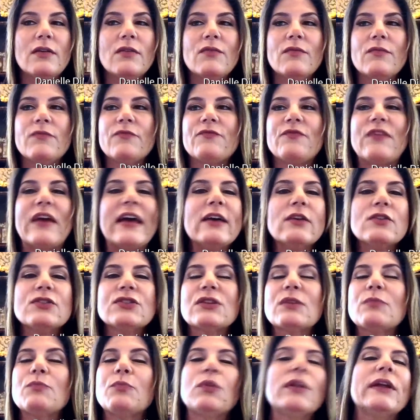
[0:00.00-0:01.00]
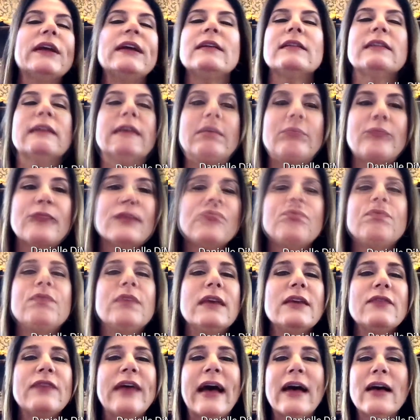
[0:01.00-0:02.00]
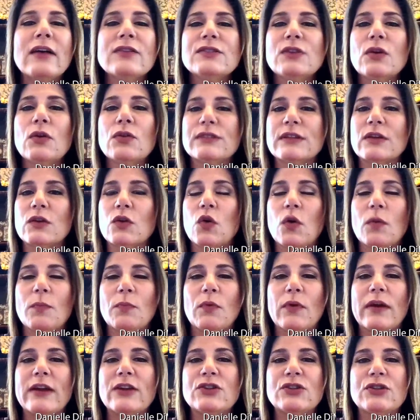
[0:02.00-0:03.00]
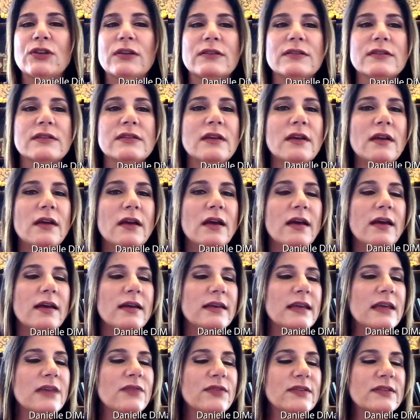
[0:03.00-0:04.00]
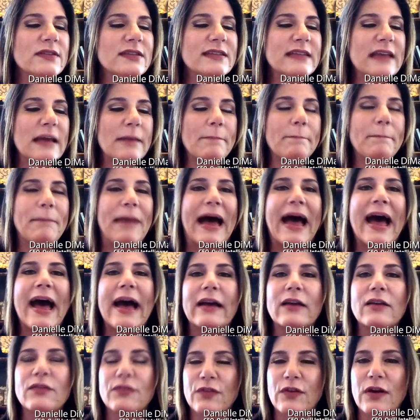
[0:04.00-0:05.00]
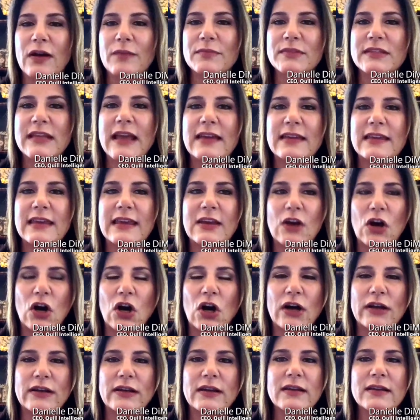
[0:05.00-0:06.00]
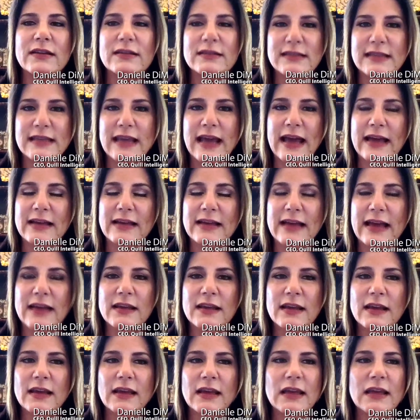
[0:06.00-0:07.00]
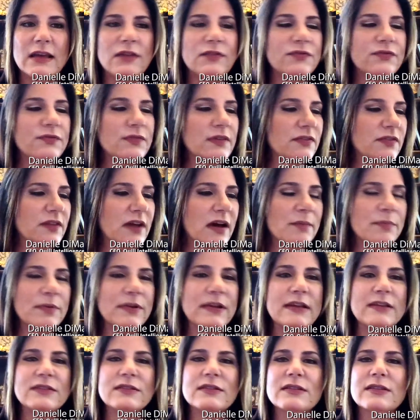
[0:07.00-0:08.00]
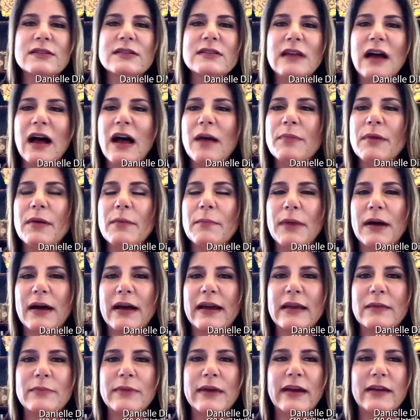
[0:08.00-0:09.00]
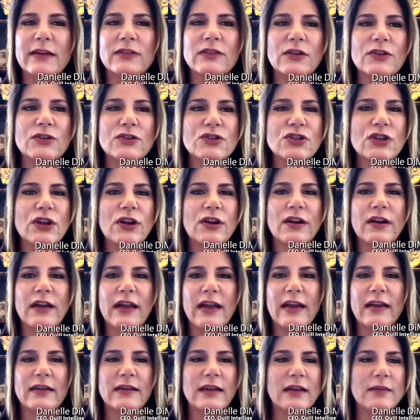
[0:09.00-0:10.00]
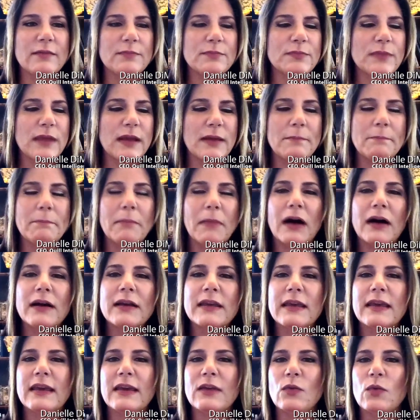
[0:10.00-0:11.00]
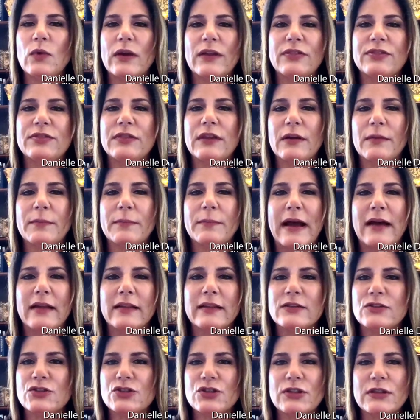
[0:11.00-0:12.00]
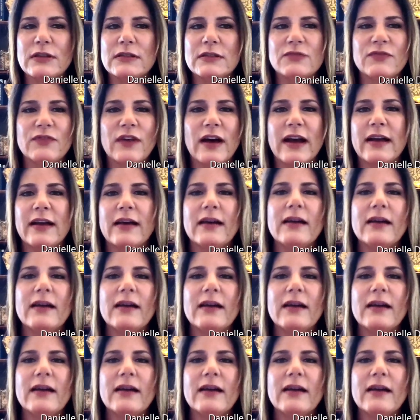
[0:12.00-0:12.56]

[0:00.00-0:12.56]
fails completely if households and corporations even step back from taking on debt, if companies stop buying back their share and monkeying with their balance sheets via